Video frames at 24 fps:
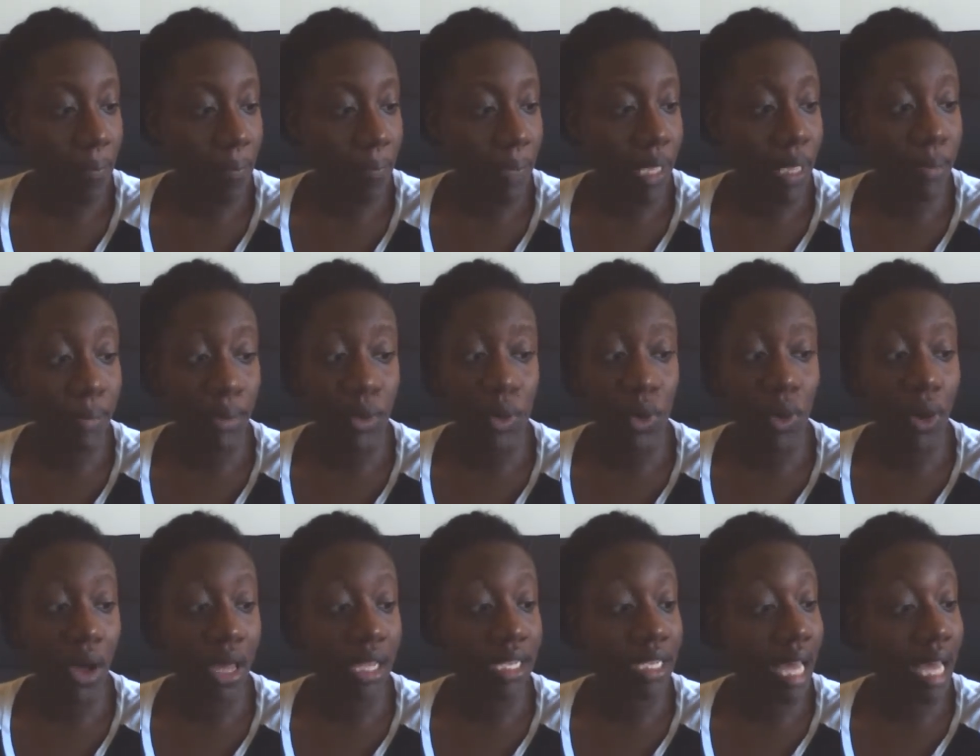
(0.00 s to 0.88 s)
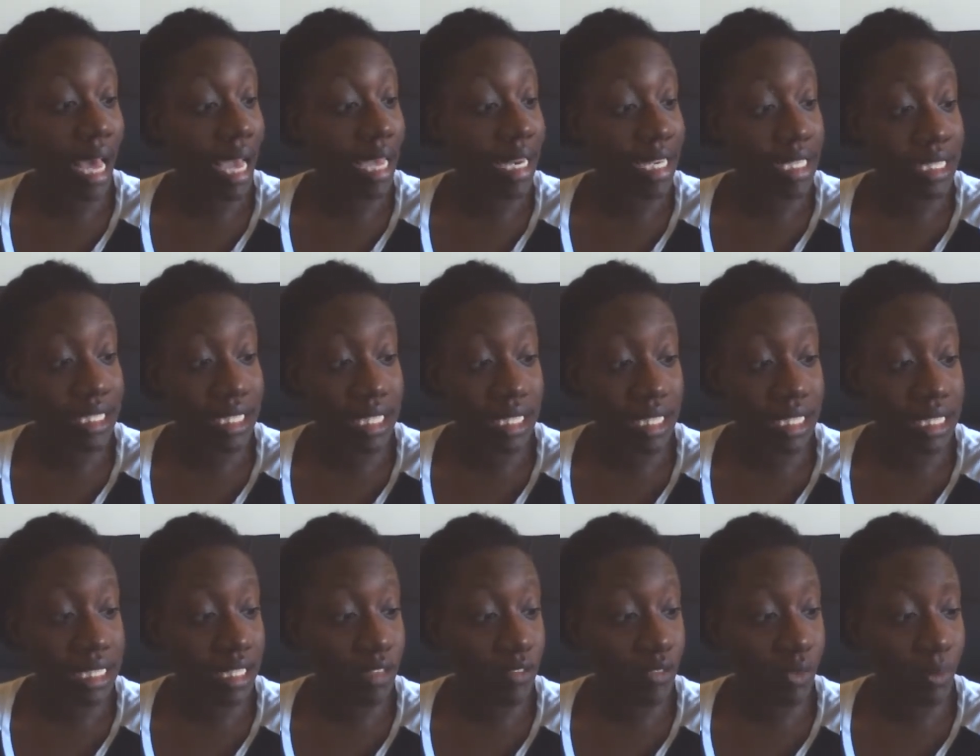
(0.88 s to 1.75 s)
People go online and seek
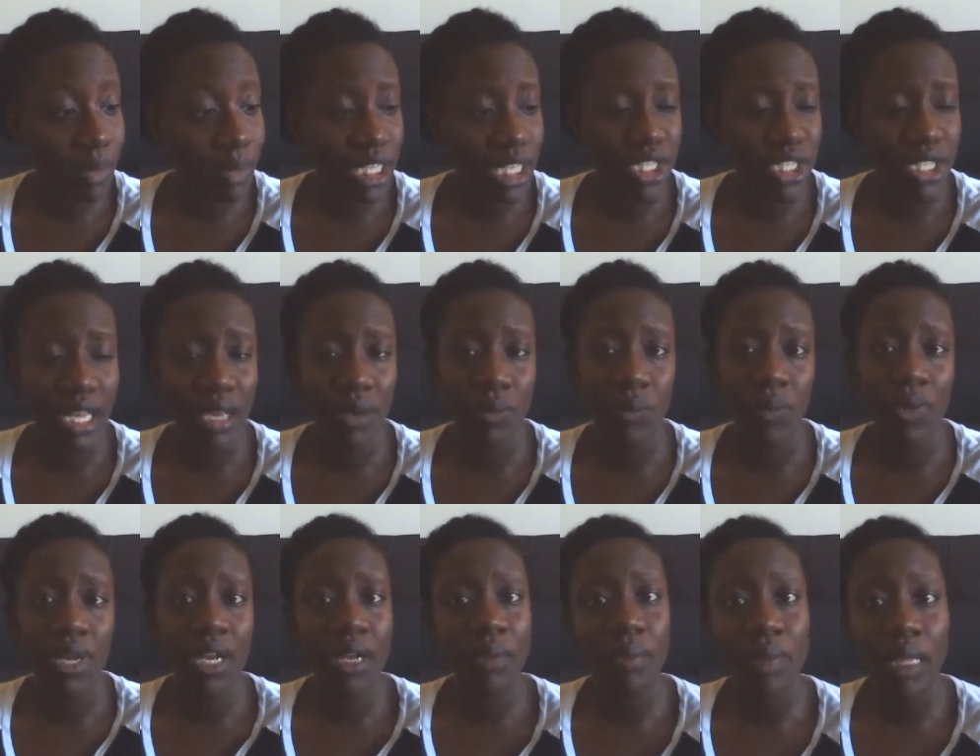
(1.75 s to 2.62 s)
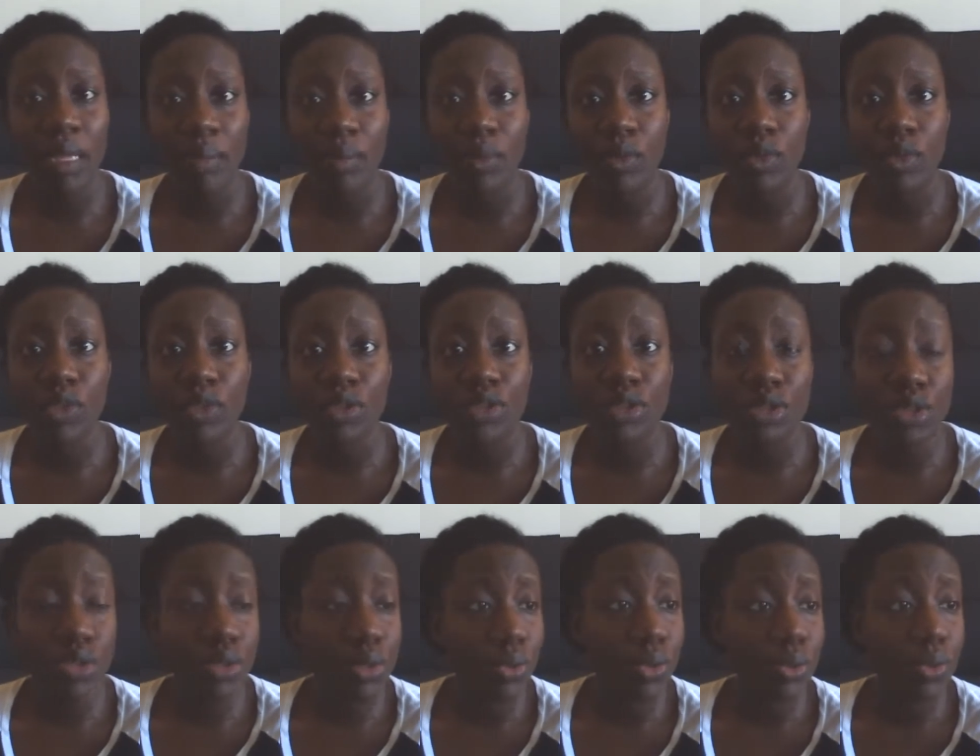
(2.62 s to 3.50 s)
this information, like what did people
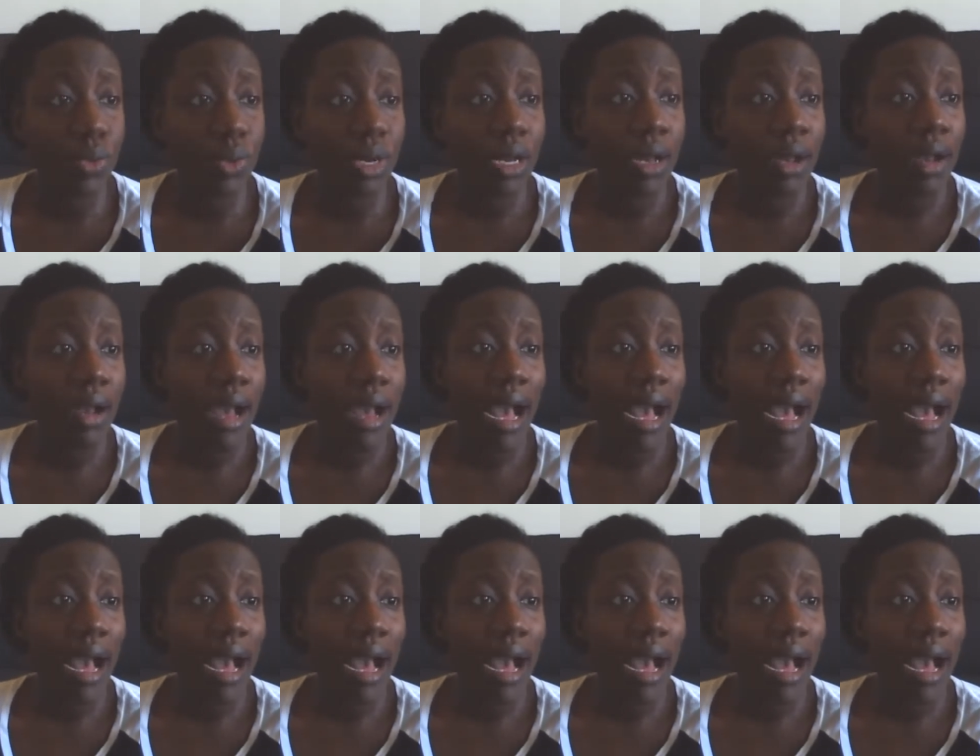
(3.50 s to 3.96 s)
do?